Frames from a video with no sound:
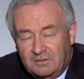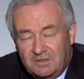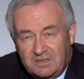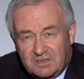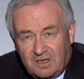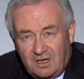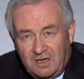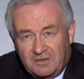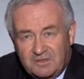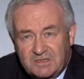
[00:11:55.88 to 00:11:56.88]
These are the
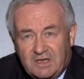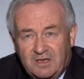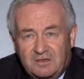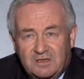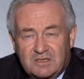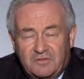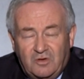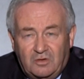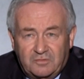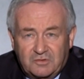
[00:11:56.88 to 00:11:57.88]
high-risk areas, have
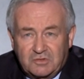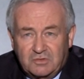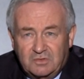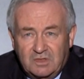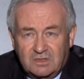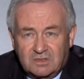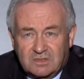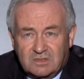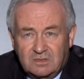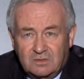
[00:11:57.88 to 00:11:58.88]
gone for 2
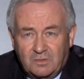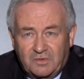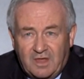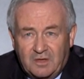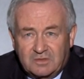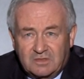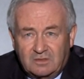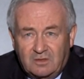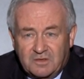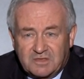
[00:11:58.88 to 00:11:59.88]
years without a
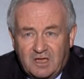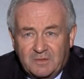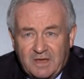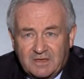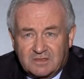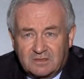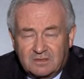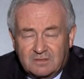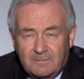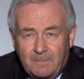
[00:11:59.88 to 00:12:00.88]
lost time accident.